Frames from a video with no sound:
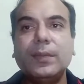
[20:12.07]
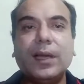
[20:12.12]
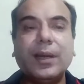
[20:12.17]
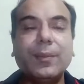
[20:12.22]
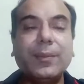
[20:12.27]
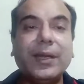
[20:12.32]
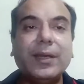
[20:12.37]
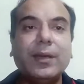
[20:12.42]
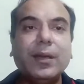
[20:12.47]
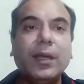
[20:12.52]
I
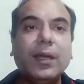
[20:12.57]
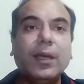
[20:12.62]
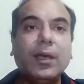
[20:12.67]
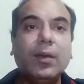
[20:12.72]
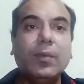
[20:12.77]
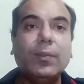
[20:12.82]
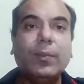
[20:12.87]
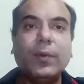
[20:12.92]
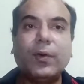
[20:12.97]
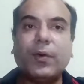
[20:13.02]
mean,
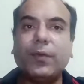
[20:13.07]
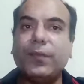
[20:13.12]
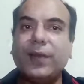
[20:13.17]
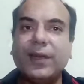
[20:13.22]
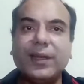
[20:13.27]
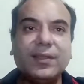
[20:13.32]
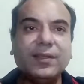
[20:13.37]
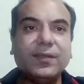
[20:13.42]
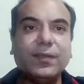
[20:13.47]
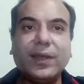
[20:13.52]

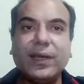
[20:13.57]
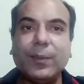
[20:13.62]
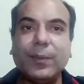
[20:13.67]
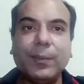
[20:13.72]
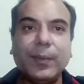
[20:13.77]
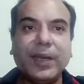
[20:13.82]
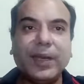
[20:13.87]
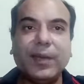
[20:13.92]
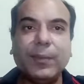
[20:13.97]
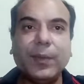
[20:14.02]
profit is very
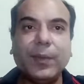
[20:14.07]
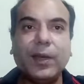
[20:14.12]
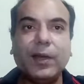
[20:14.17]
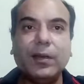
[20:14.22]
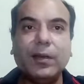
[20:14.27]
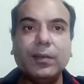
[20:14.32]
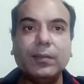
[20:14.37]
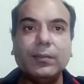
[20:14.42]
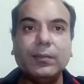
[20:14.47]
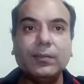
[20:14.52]

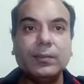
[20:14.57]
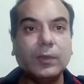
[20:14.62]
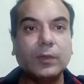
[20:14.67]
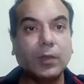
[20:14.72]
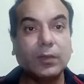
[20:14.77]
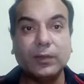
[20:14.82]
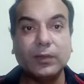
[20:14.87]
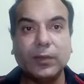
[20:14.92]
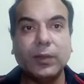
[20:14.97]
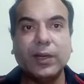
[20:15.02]
minimal
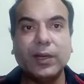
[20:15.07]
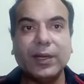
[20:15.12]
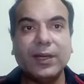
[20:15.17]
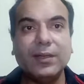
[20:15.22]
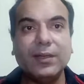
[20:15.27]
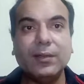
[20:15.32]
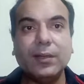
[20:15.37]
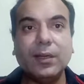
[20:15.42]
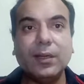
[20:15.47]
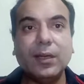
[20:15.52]
because you are
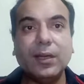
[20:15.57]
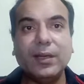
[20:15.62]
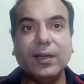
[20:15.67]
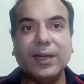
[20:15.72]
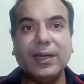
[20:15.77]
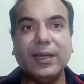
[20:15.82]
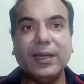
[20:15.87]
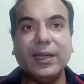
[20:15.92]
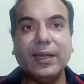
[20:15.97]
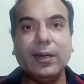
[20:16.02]
in
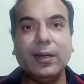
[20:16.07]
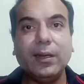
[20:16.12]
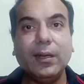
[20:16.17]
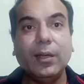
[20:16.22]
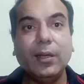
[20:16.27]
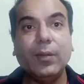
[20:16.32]
retail.